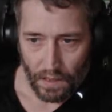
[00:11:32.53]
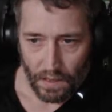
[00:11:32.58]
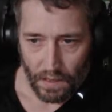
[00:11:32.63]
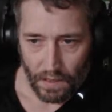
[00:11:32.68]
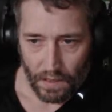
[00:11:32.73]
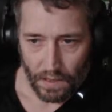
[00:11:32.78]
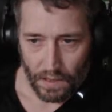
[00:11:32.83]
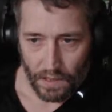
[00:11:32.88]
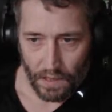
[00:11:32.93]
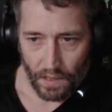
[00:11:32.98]

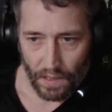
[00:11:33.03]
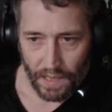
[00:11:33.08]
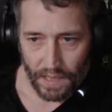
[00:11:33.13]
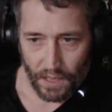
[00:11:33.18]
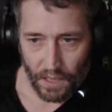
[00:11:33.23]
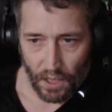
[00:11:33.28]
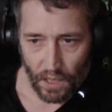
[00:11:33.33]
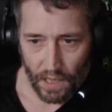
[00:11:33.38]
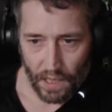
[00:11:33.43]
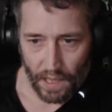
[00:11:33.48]
So let's
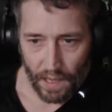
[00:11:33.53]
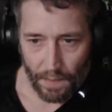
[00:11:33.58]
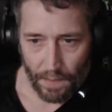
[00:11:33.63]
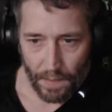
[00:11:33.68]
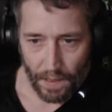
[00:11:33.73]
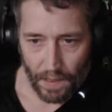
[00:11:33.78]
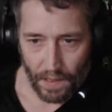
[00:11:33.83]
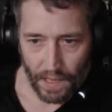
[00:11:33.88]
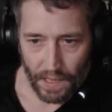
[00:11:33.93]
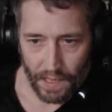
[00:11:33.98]
hook it up here.
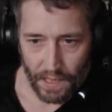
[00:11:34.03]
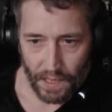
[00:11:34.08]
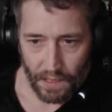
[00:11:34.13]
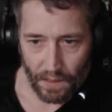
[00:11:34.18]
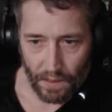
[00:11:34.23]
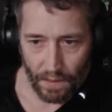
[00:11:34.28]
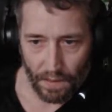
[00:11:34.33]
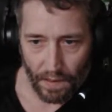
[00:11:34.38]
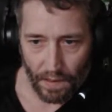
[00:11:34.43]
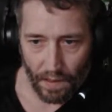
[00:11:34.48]
Let's
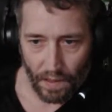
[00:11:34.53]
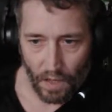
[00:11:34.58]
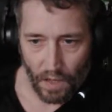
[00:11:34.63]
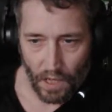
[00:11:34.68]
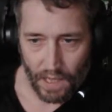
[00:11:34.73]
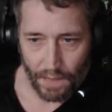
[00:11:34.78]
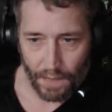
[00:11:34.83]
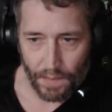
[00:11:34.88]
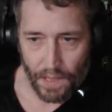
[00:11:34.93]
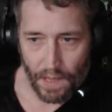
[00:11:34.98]
hook it
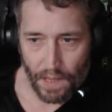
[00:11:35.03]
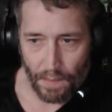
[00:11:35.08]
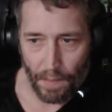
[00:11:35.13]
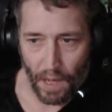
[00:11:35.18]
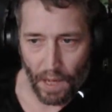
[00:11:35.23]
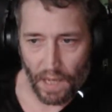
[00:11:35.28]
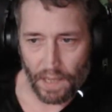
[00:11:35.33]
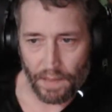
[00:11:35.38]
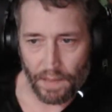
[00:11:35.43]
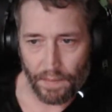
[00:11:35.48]
up to the
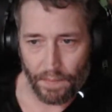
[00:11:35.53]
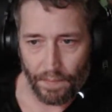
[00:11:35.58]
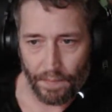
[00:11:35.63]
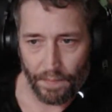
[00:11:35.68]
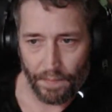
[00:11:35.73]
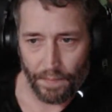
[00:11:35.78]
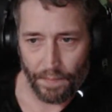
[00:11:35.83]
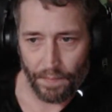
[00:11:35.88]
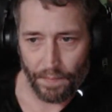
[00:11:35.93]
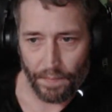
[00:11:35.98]
button.
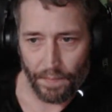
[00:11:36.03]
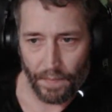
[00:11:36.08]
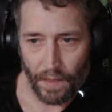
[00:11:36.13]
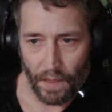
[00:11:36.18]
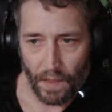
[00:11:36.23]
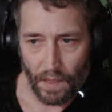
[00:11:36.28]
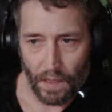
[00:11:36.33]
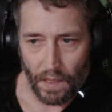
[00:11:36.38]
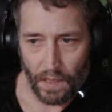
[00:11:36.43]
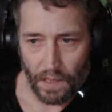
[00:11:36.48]

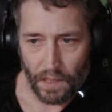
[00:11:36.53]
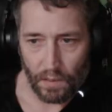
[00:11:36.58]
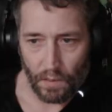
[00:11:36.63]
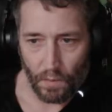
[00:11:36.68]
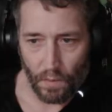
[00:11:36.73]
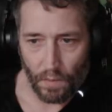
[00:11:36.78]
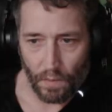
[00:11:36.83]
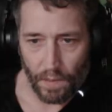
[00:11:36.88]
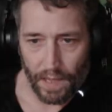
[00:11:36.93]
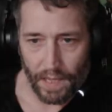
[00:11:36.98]
So
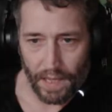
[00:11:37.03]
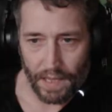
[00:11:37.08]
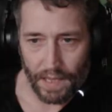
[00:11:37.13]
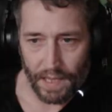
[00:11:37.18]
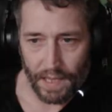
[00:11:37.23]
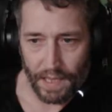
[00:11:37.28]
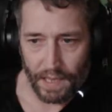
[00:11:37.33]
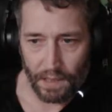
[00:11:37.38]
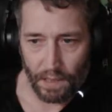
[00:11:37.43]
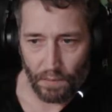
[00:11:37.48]
when we hit
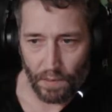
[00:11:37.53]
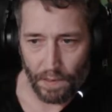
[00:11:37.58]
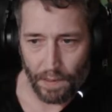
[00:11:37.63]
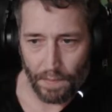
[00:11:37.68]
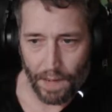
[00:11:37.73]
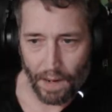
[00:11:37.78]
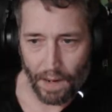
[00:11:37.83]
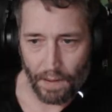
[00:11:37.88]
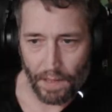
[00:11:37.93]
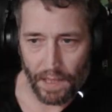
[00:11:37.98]
this, we
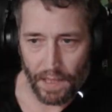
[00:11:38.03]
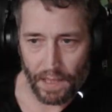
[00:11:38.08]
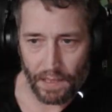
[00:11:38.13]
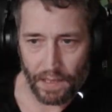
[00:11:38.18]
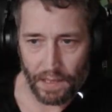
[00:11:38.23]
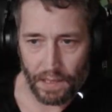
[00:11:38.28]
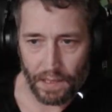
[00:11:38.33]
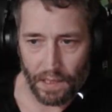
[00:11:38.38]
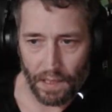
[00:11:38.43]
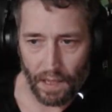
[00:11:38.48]
power this.